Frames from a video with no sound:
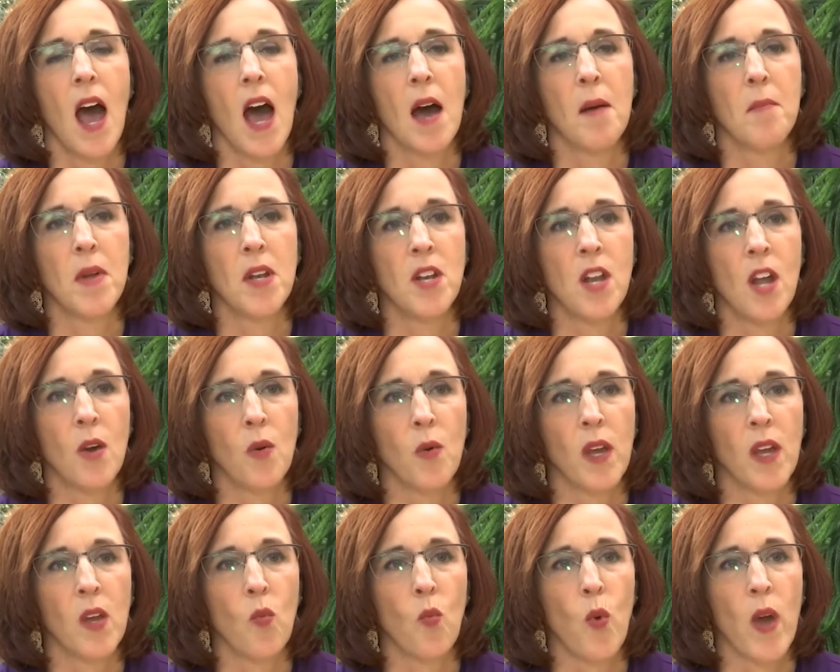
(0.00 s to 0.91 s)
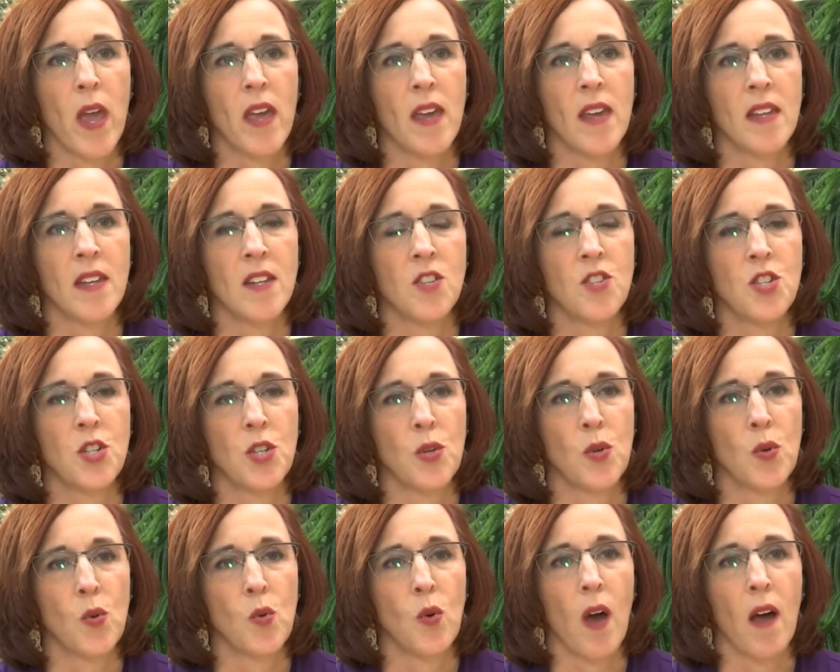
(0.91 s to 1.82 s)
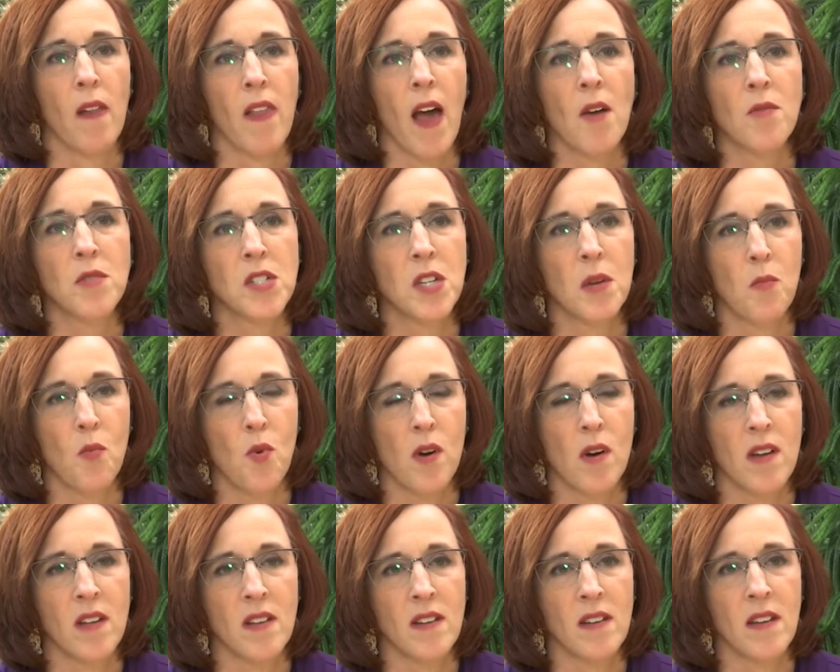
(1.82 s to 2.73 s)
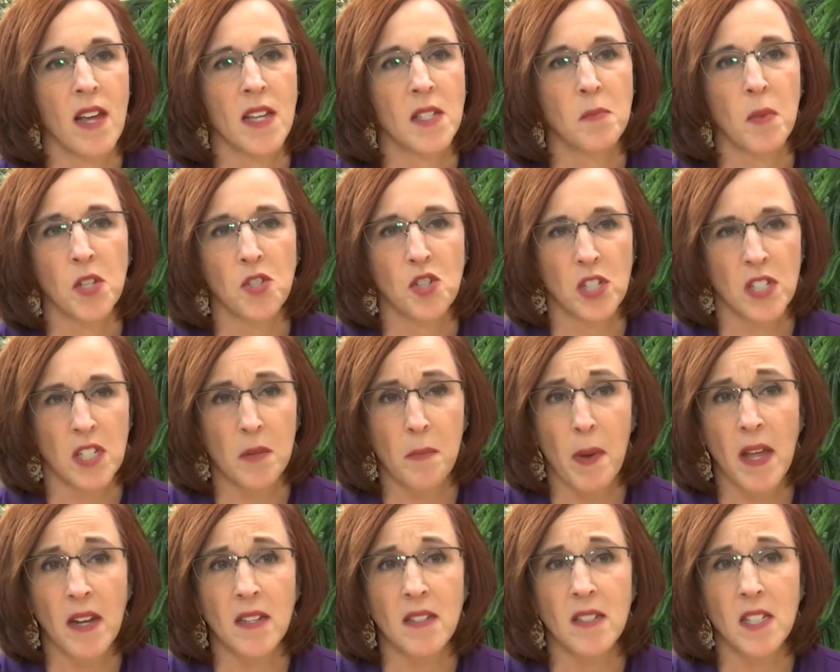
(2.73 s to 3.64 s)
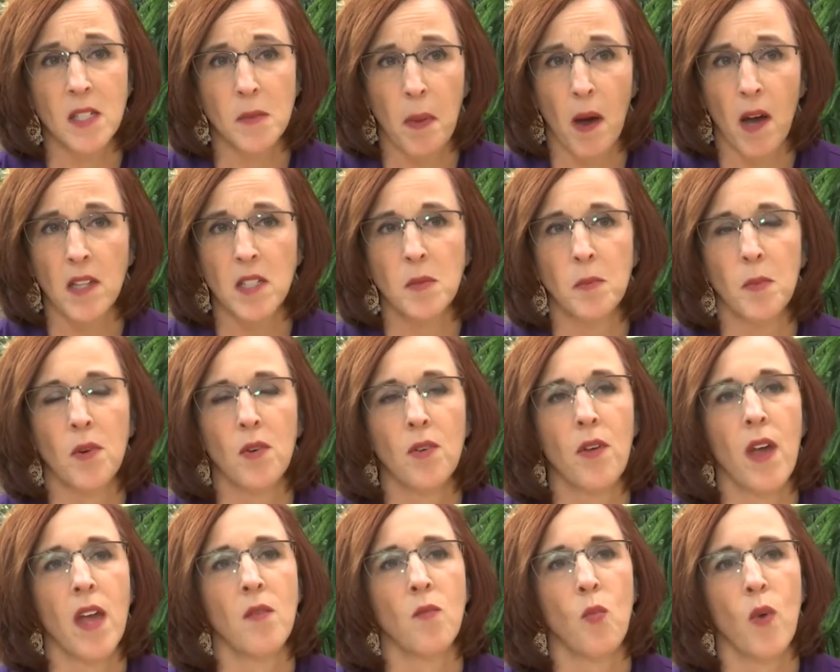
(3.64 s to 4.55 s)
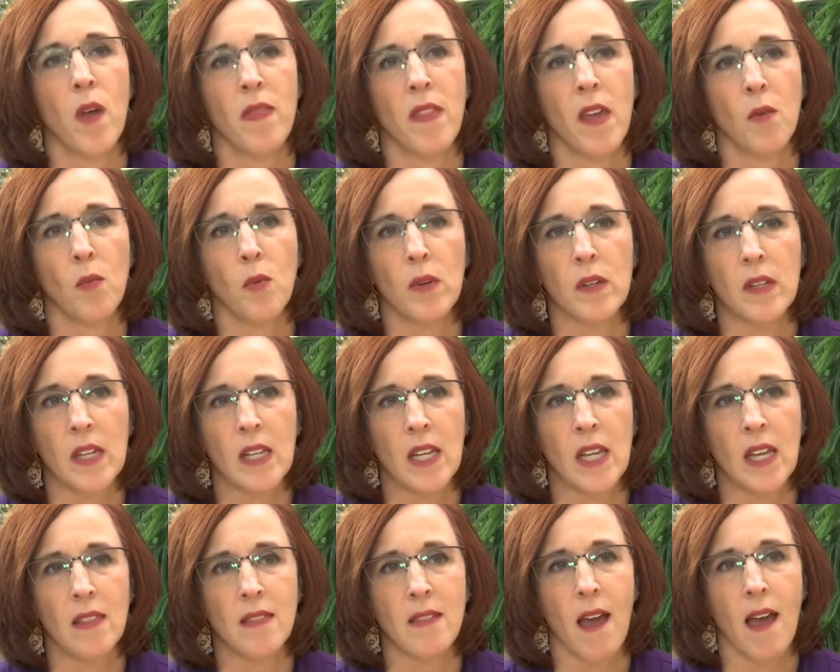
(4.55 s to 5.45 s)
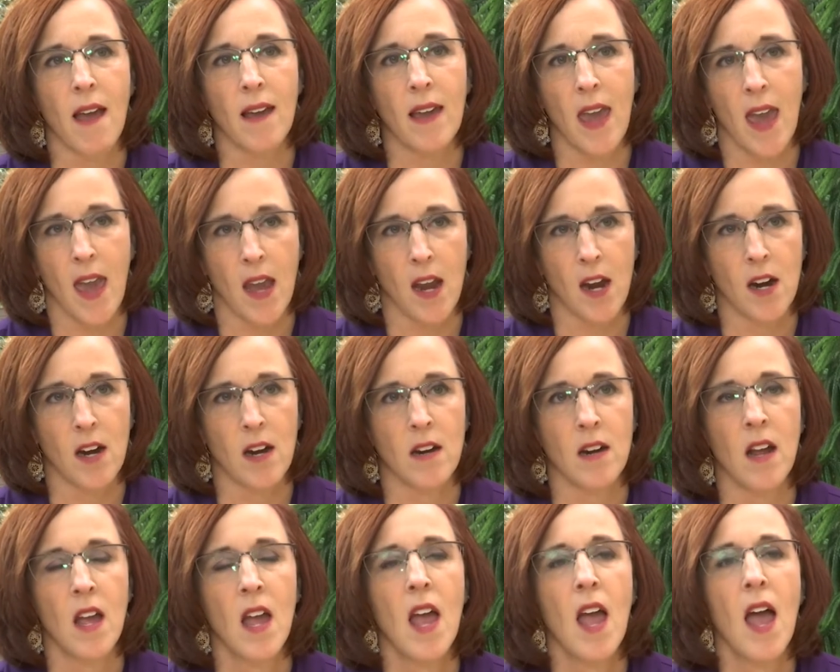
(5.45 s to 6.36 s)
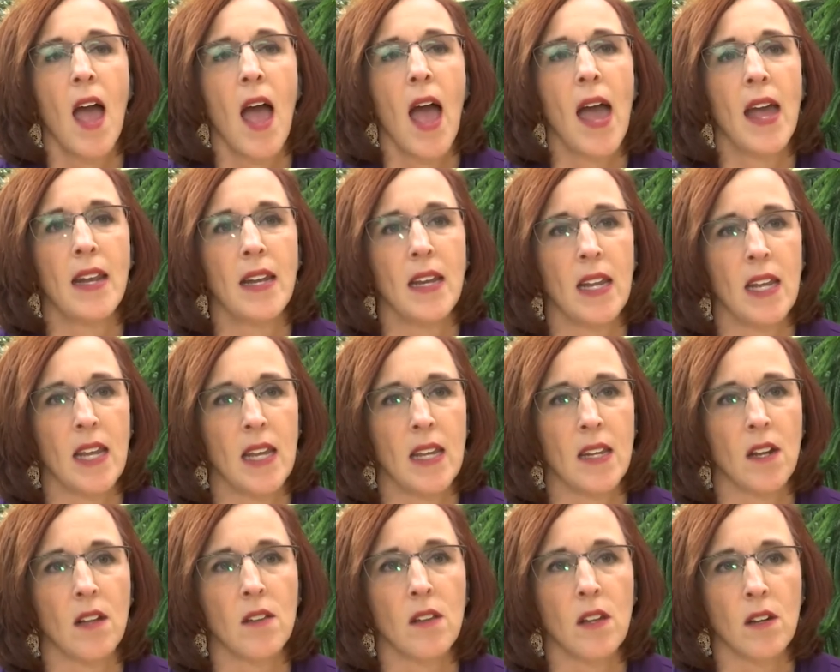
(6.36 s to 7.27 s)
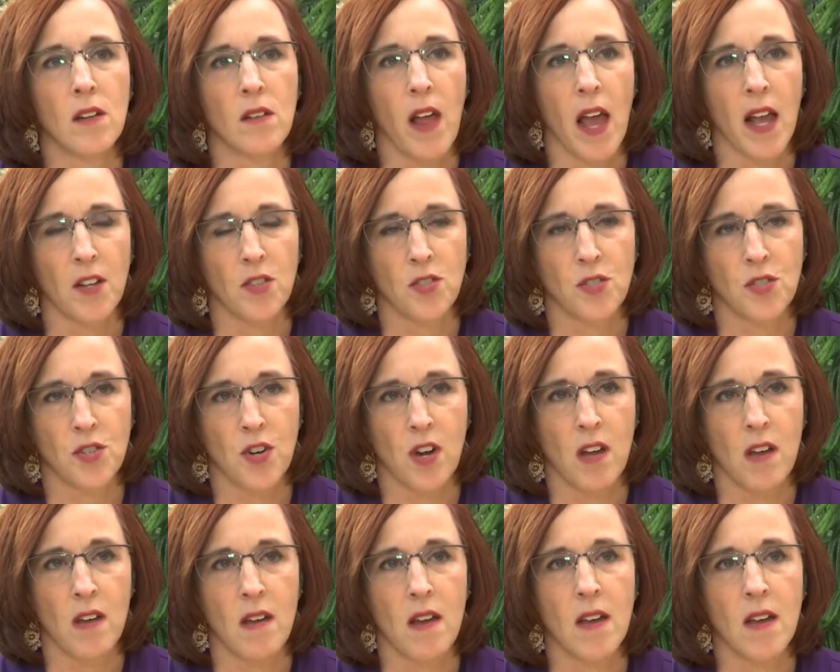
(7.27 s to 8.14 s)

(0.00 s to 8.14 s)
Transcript: Um, knowing when to allow someone as much independence as possible and when they really need that care and need a little extra